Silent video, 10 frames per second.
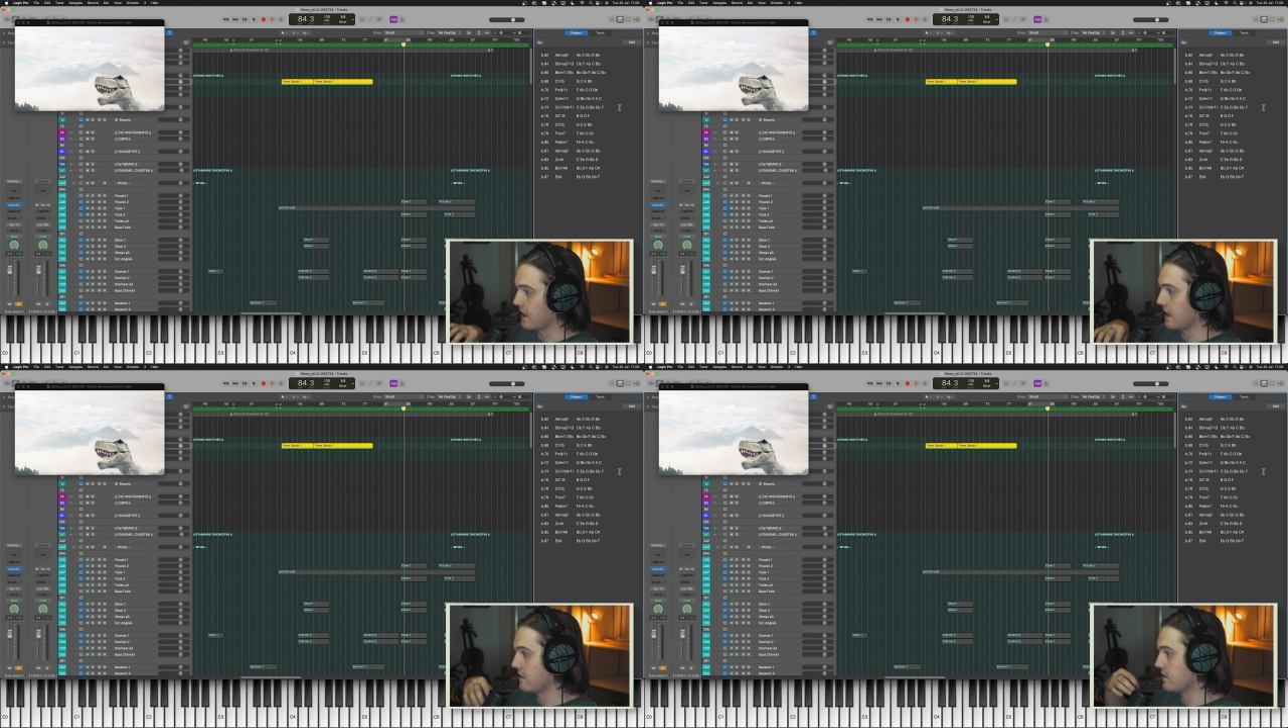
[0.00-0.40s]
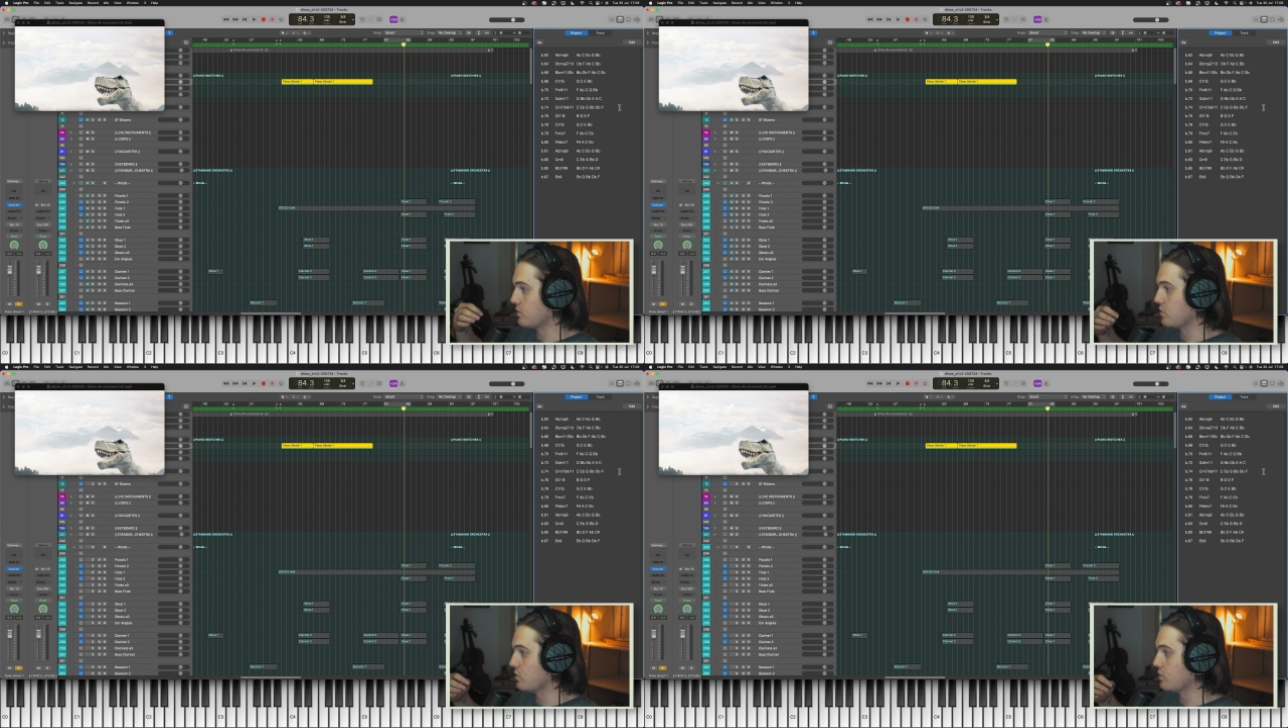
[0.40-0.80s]
in
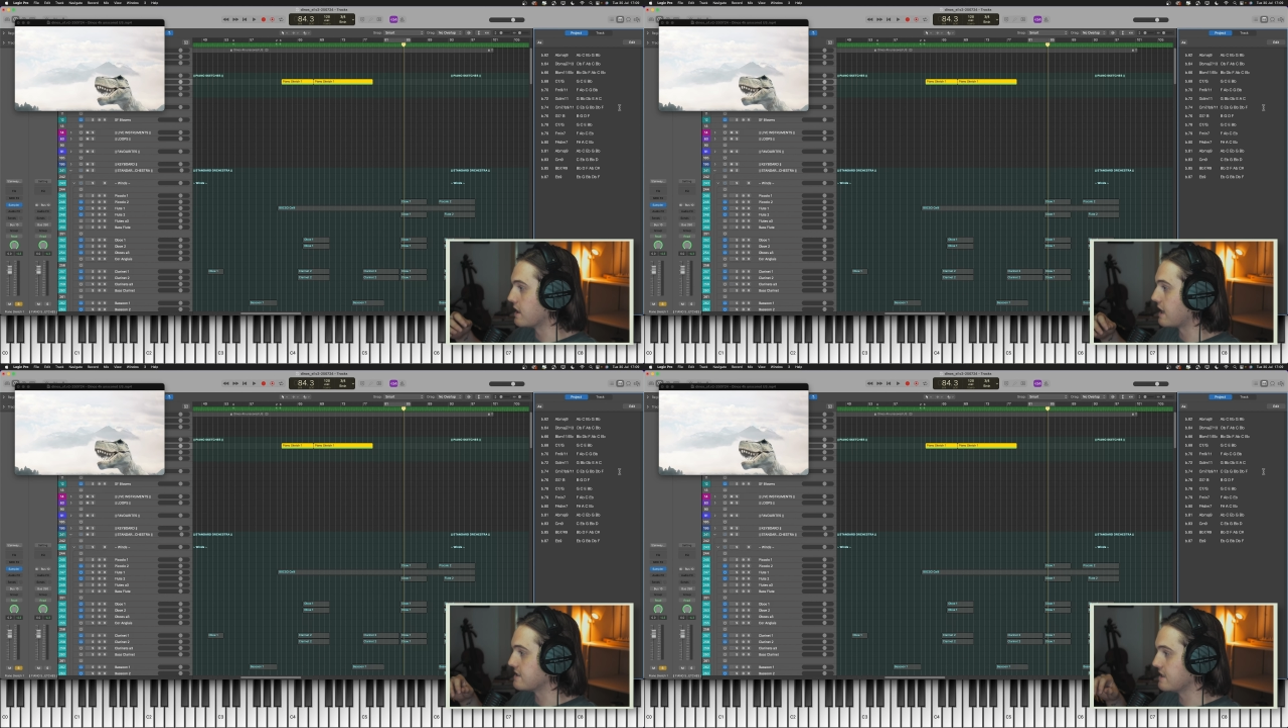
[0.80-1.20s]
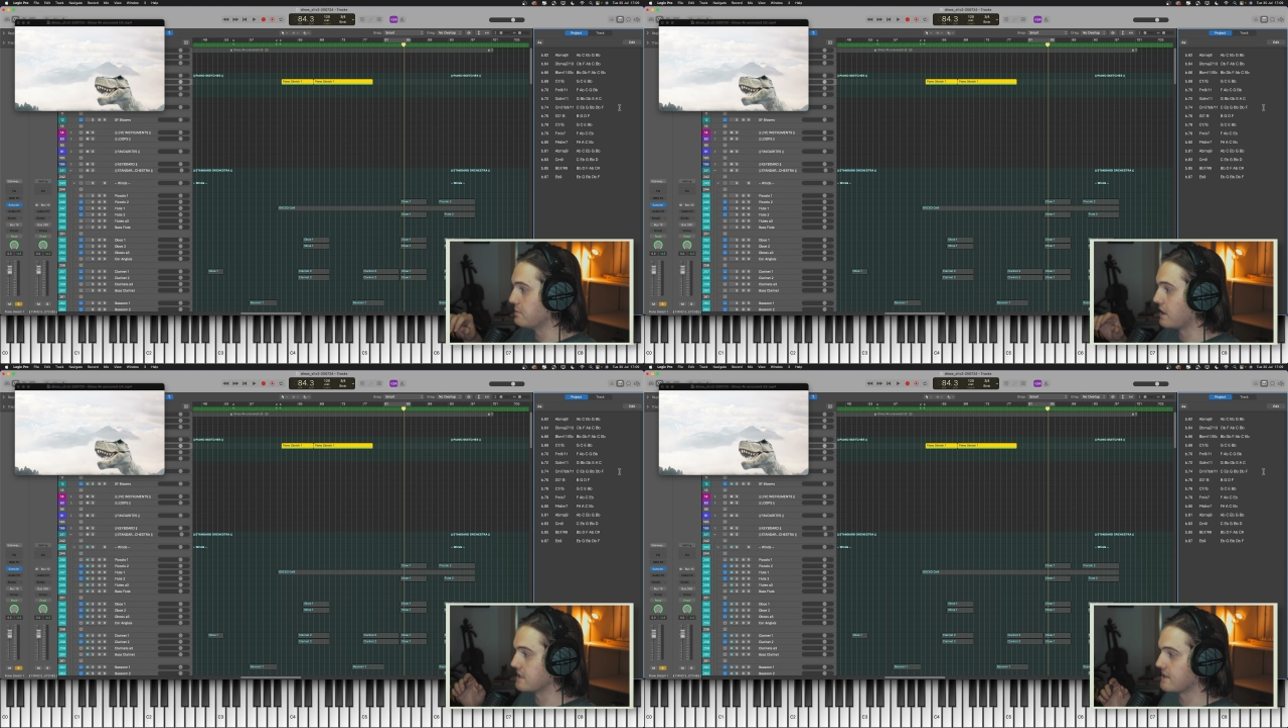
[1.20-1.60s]
with that C
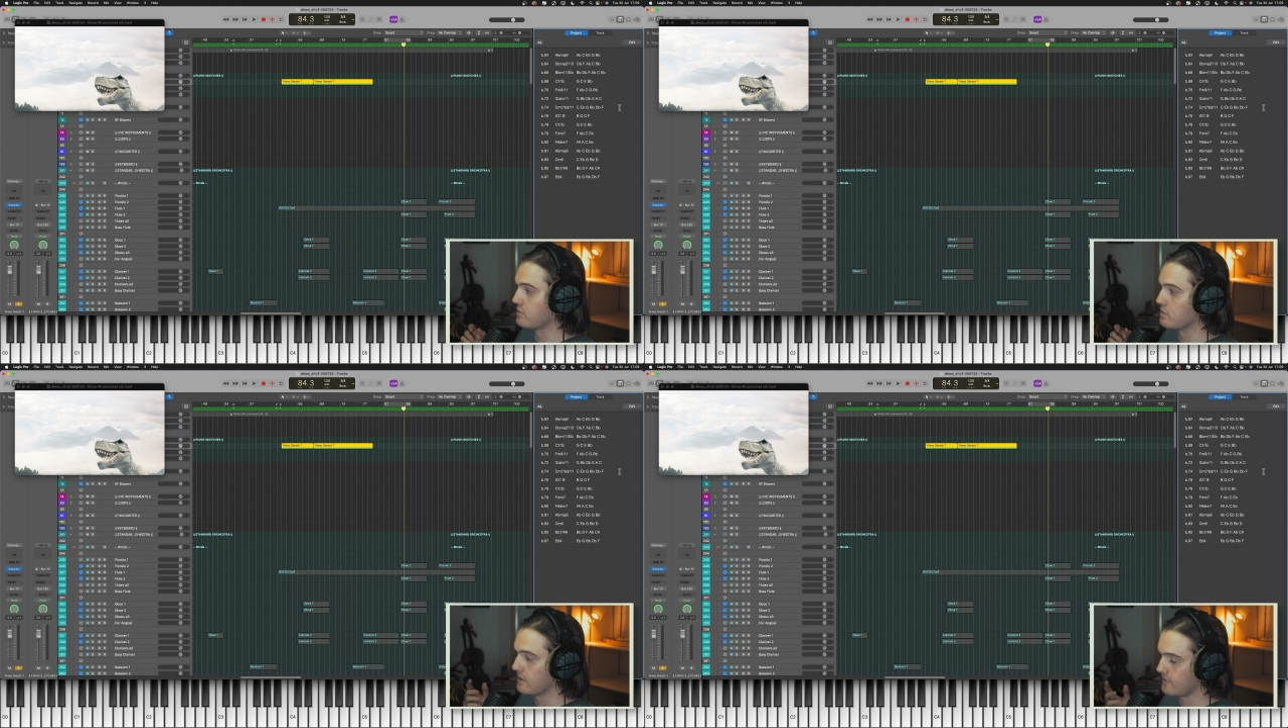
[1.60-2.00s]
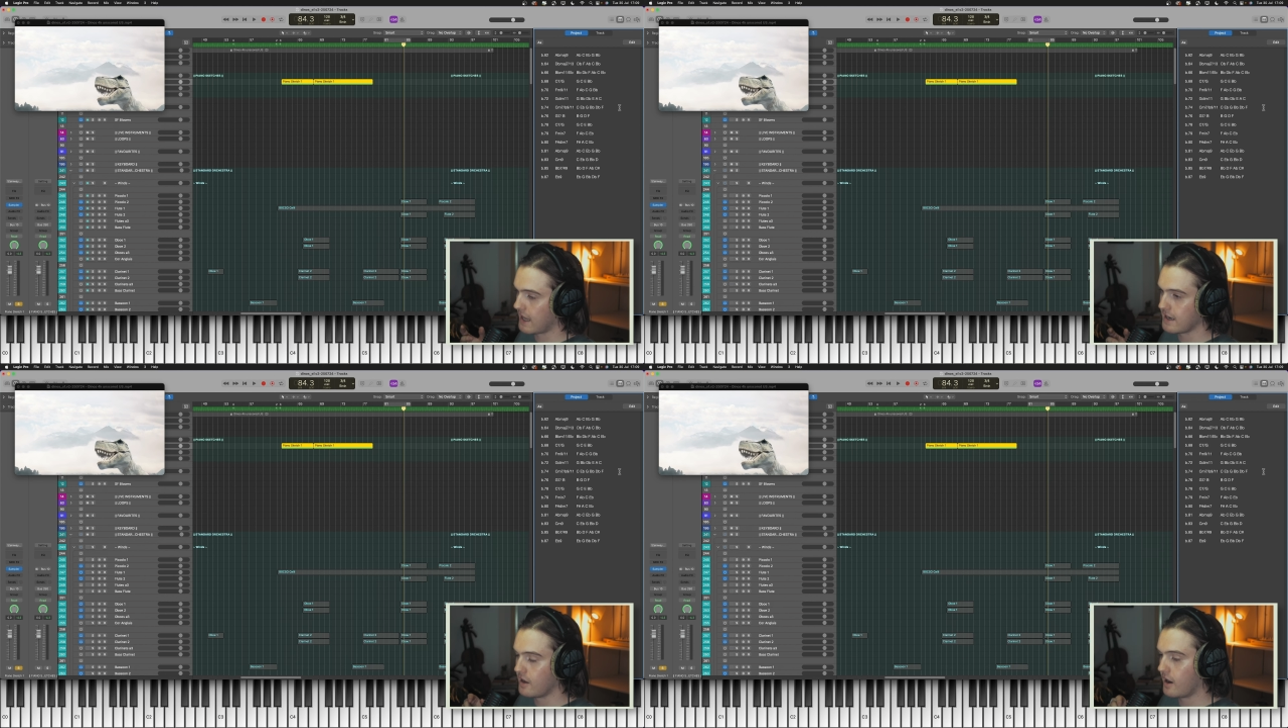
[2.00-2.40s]
minor 7 with the
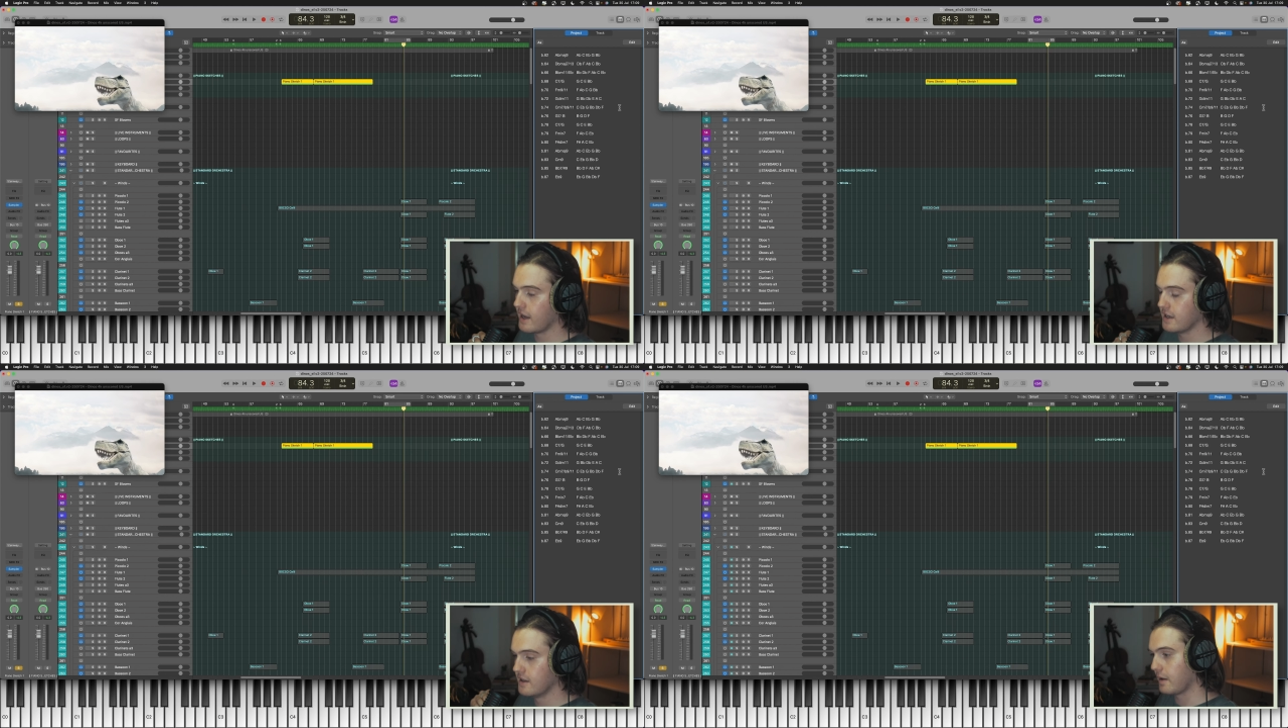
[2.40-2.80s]
flat 9.